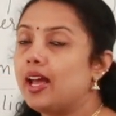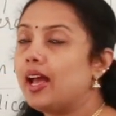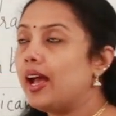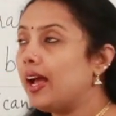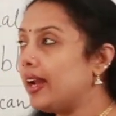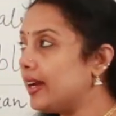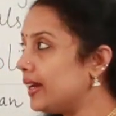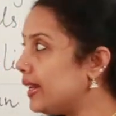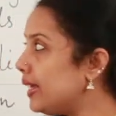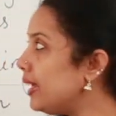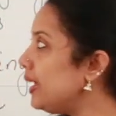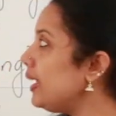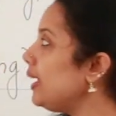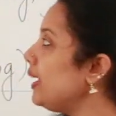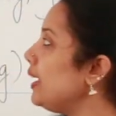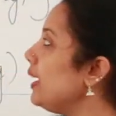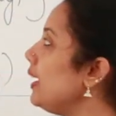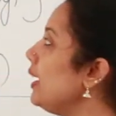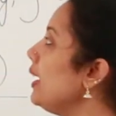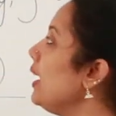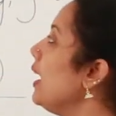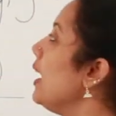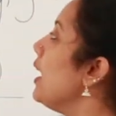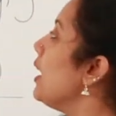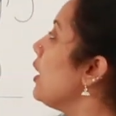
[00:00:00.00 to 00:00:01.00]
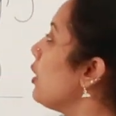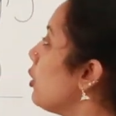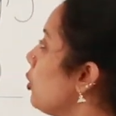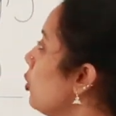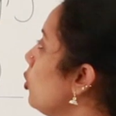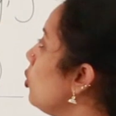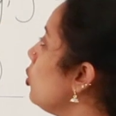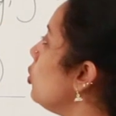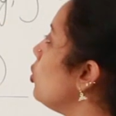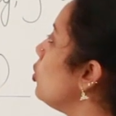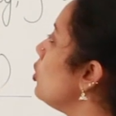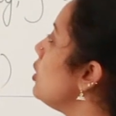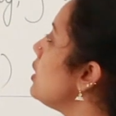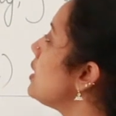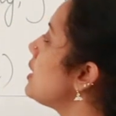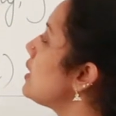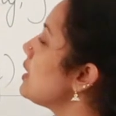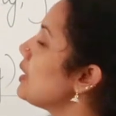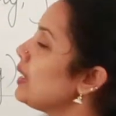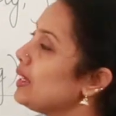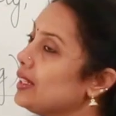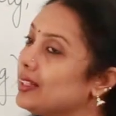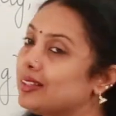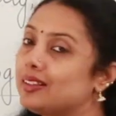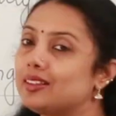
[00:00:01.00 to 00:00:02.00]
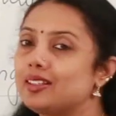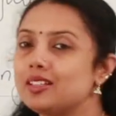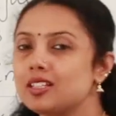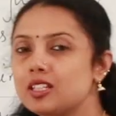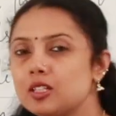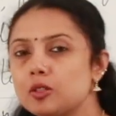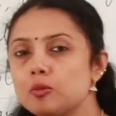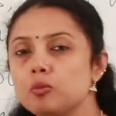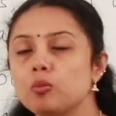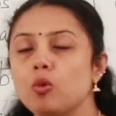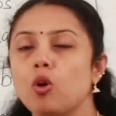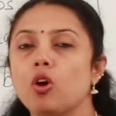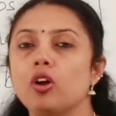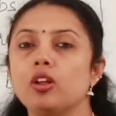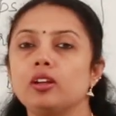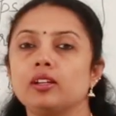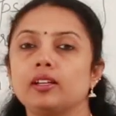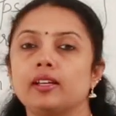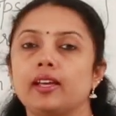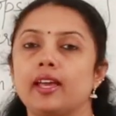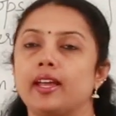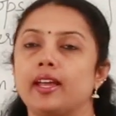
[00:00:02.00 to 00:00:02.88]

and he rules this small